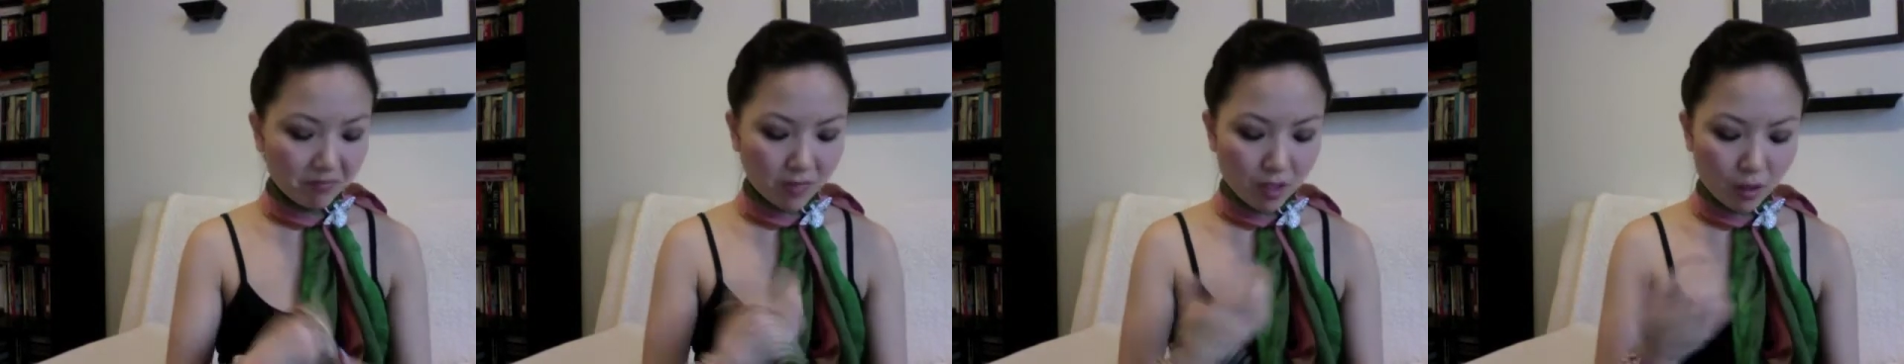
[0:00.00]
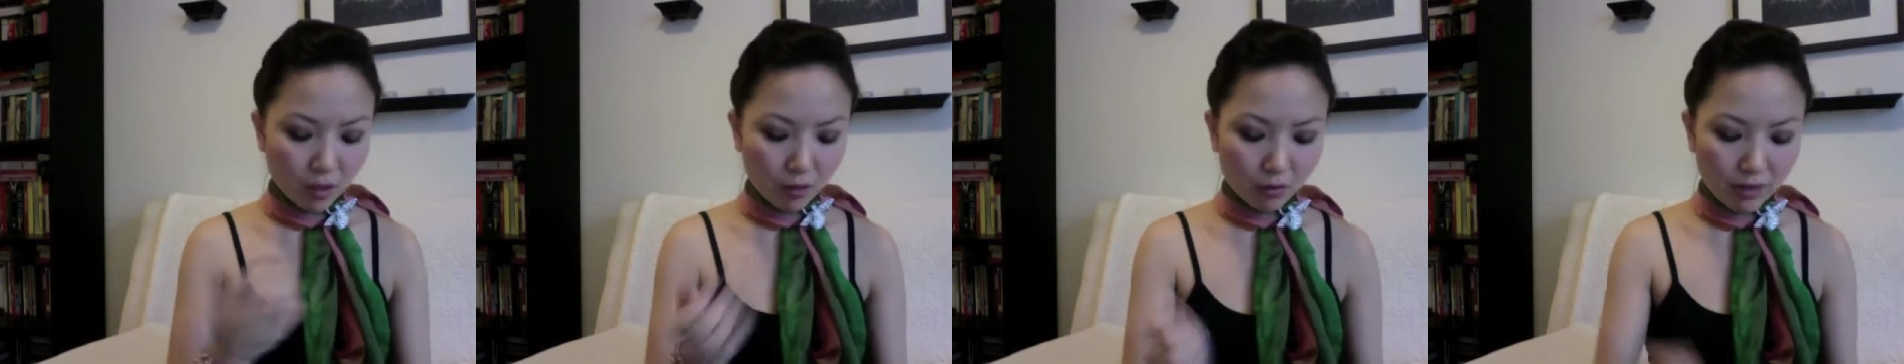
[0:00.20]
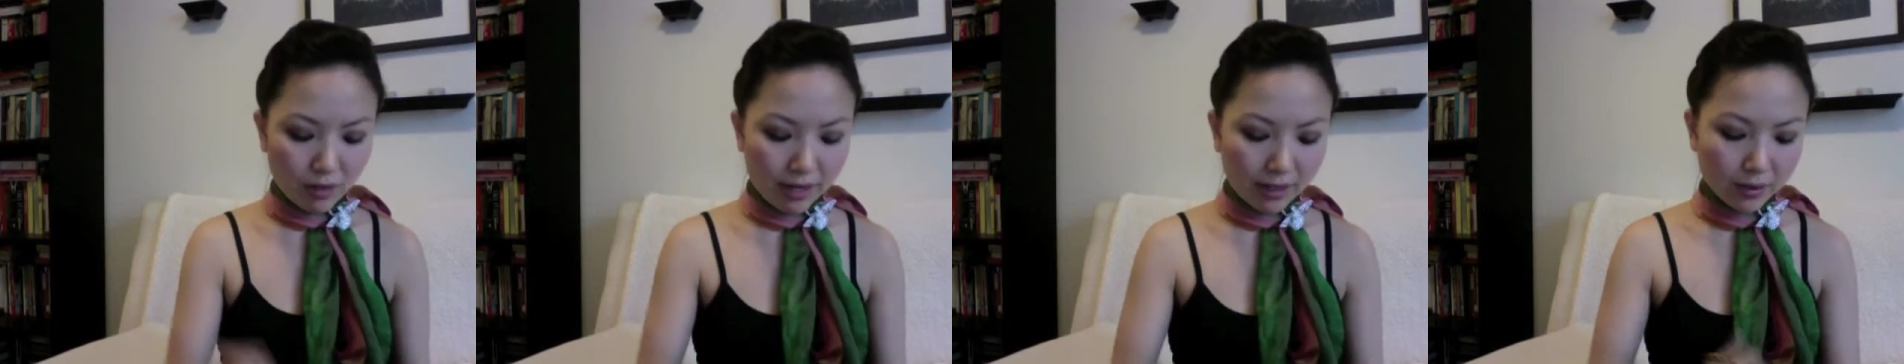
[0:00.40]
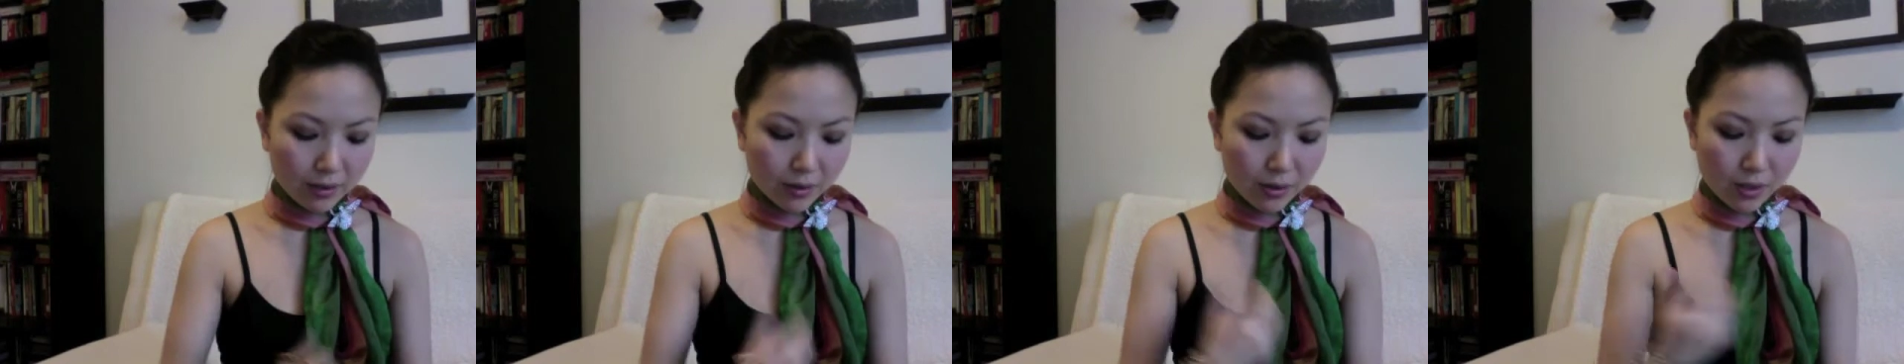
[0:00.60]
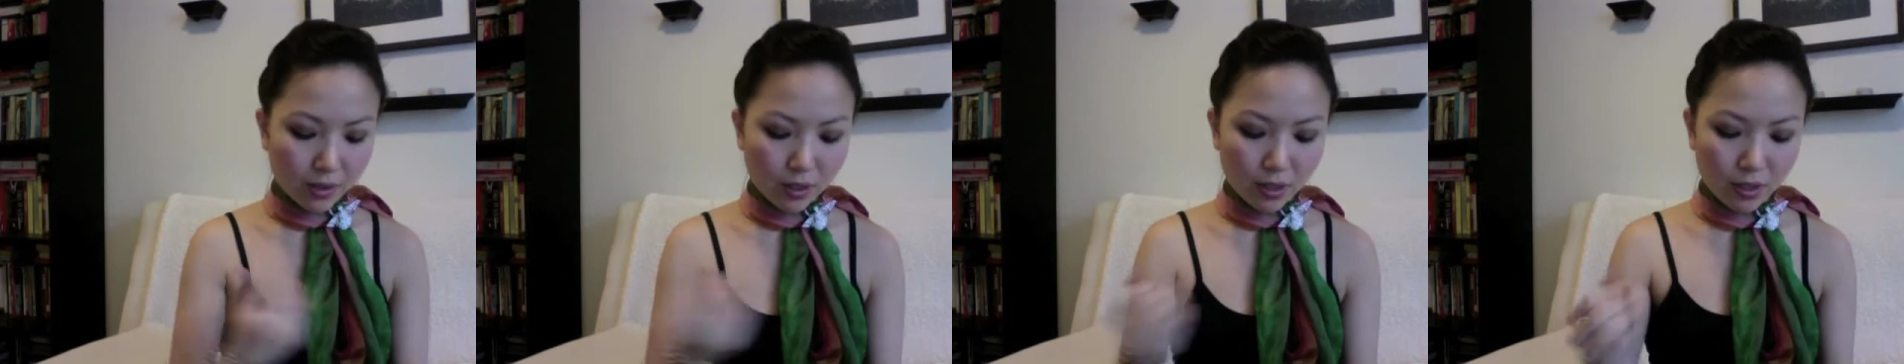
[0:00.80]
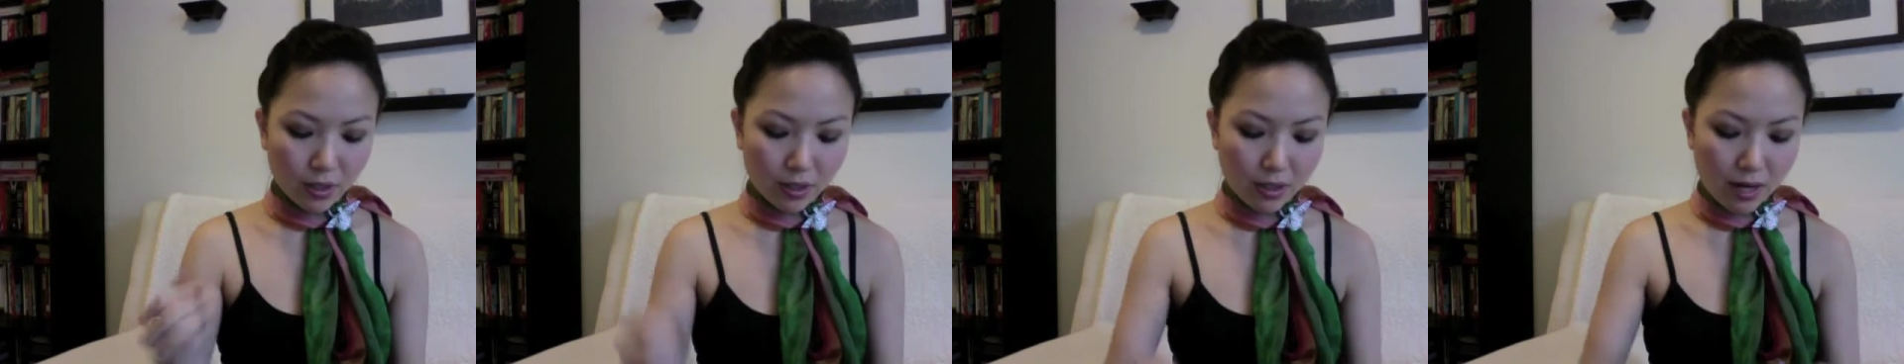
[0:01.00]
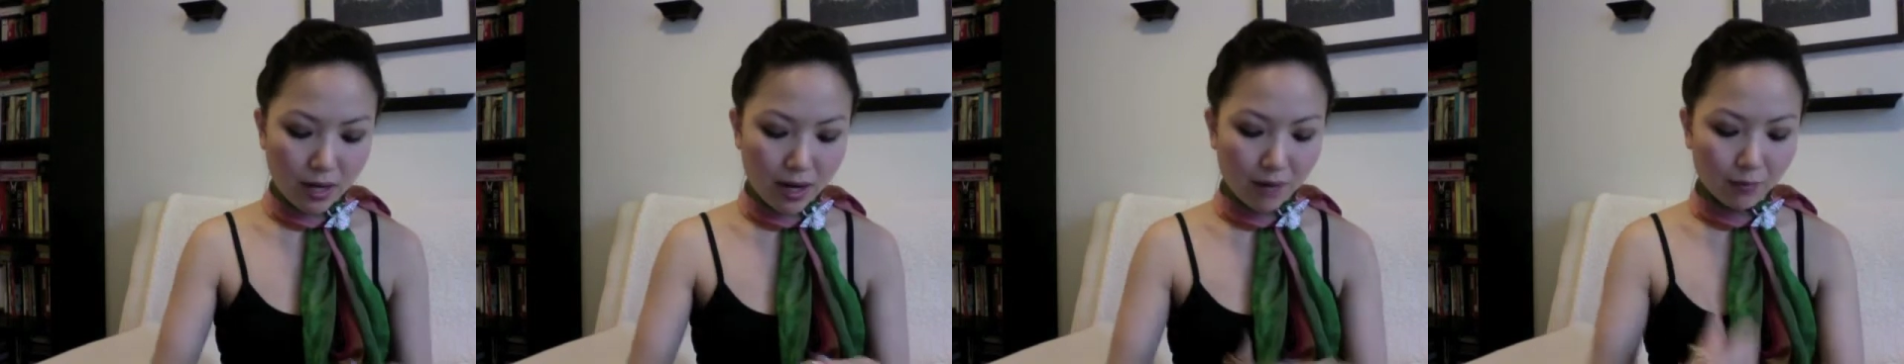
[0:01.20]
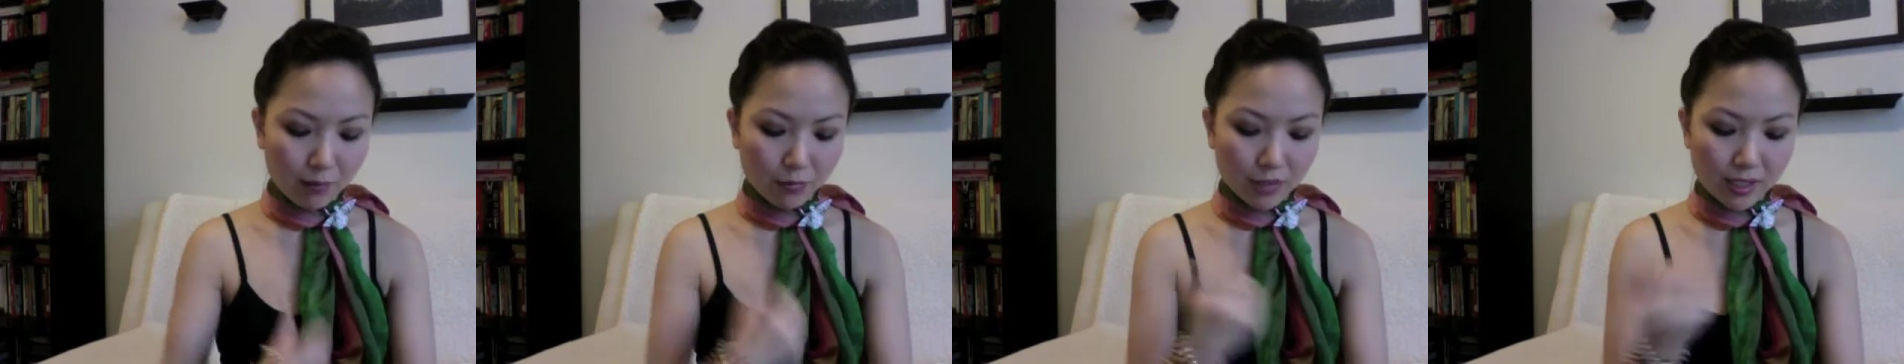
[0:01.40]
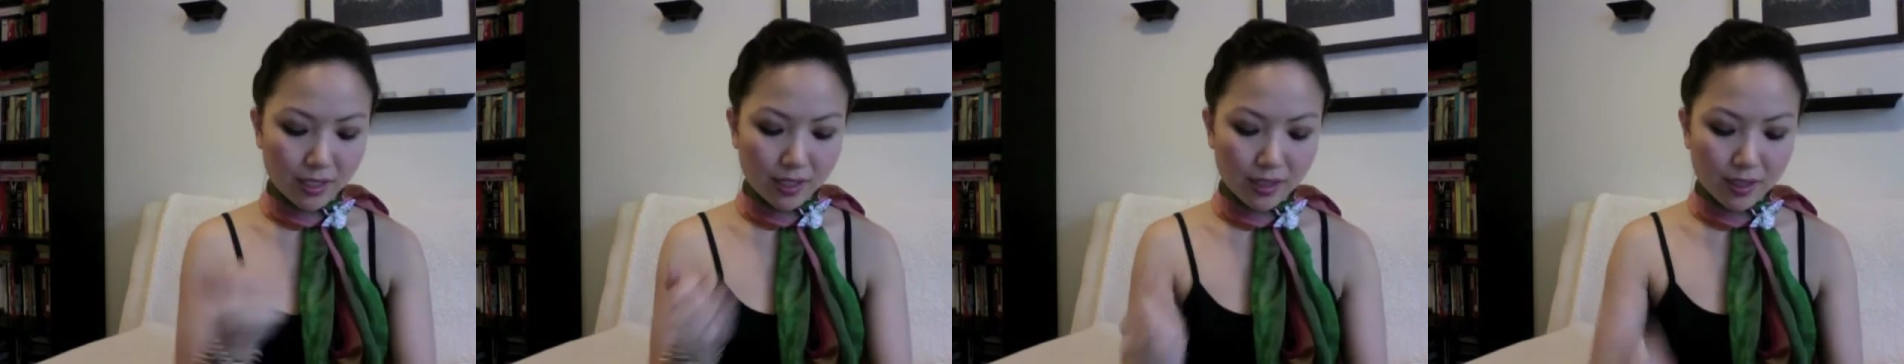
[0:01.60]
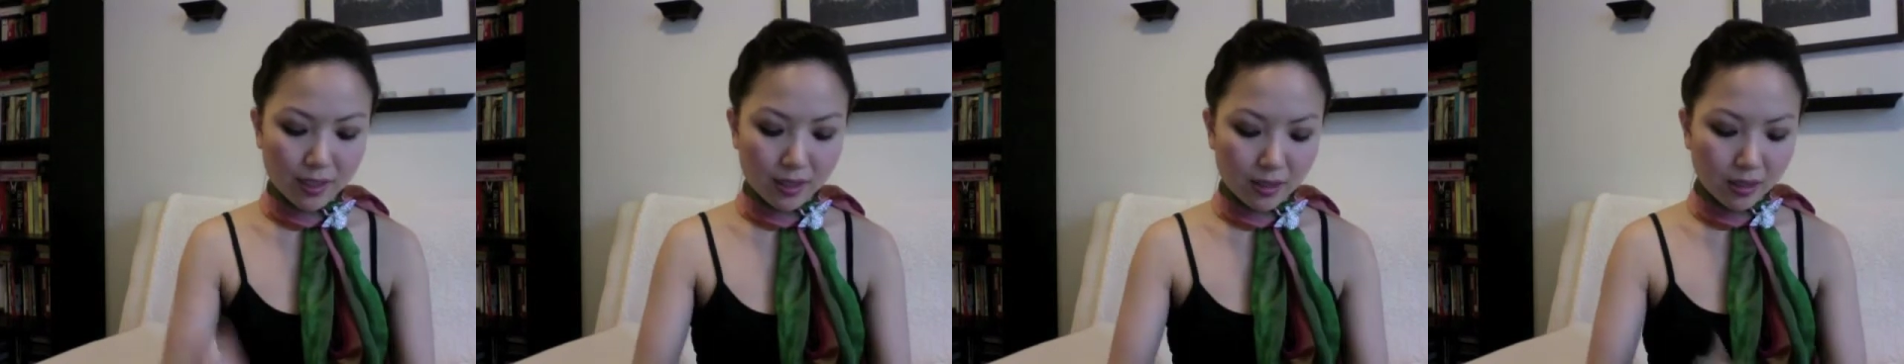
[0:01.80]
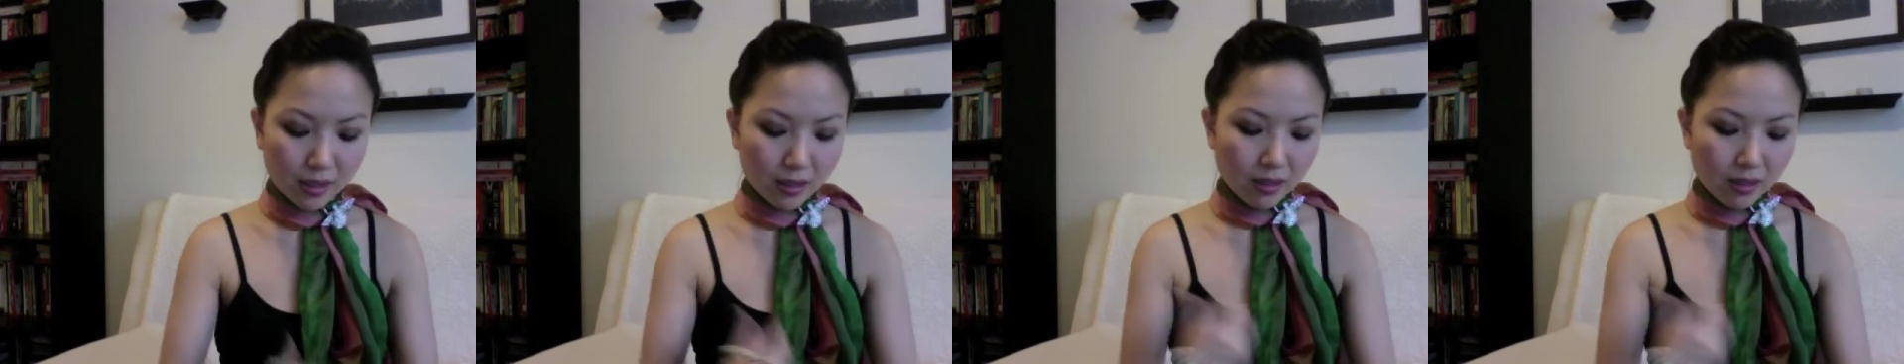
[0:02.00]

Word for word: around her wrist.